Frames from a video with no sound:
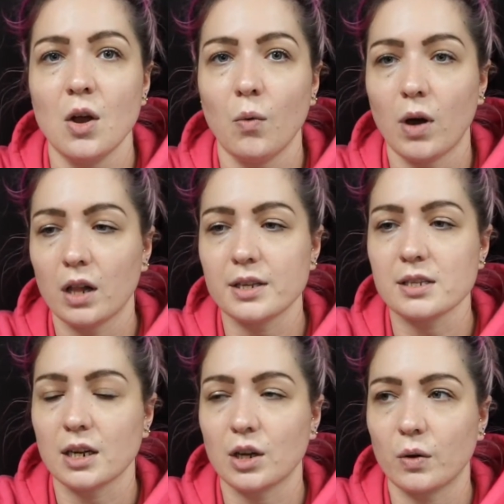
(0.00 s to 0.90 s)
while
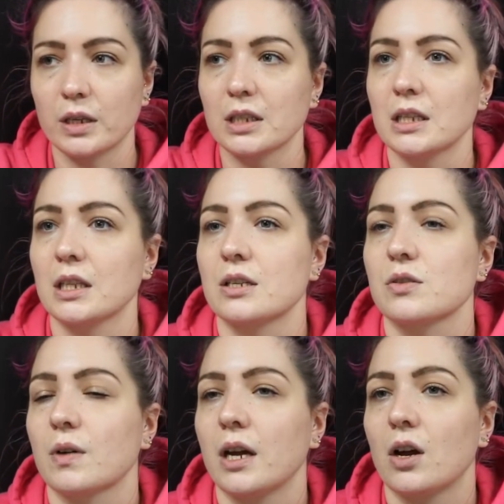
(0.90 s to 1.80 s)
he's like going like
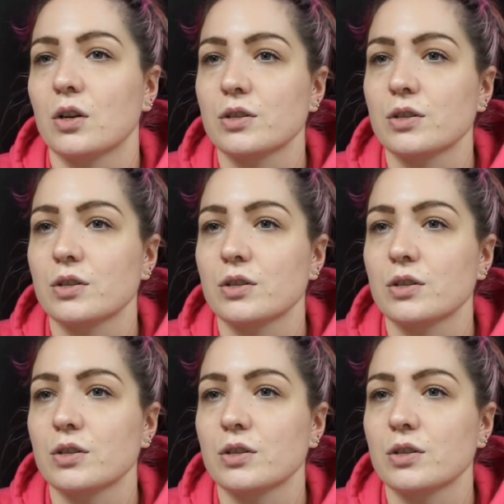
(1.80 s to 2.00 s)
this, right, on